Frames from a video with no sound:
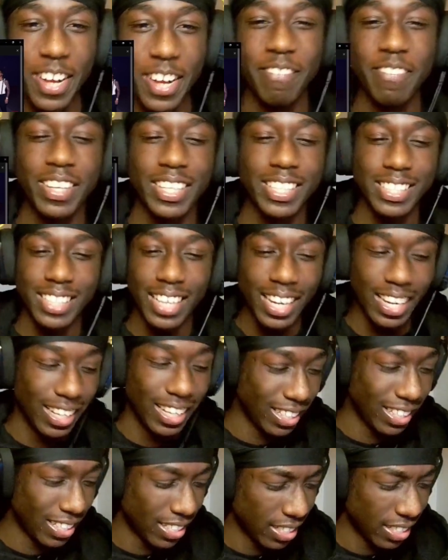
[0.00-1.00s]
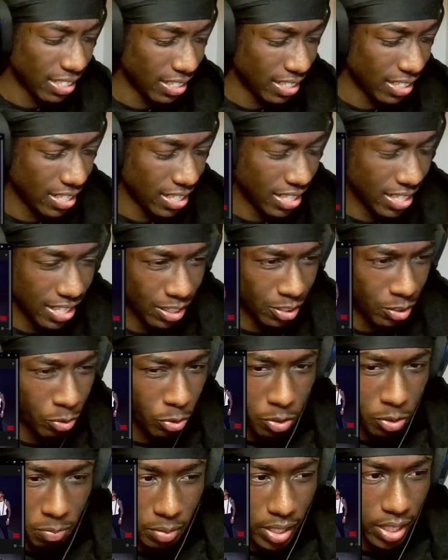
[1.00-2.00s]
I'm excited. Talk to
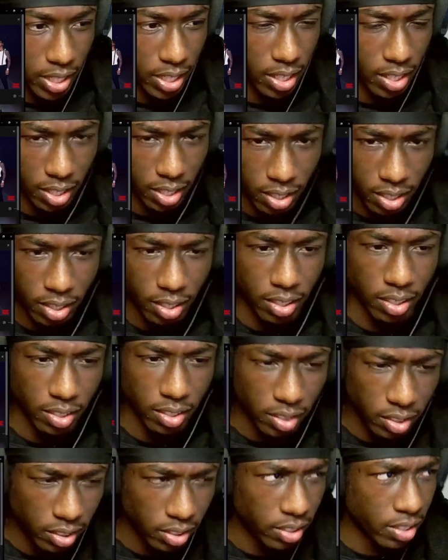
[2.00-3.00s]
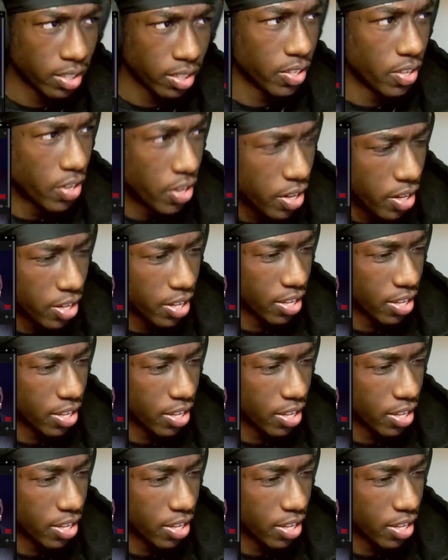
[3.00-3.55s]
me. Yeah. Yeah.